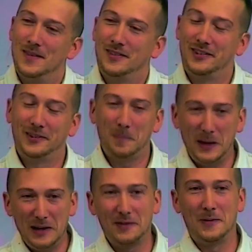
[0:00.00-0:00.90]
to
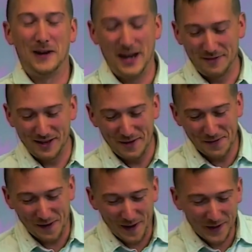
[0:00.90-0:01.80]
speak to our Heavenly
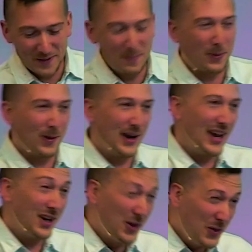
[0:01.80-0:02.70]
Father in
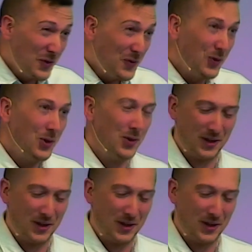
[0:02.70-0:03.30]
prayer, good food?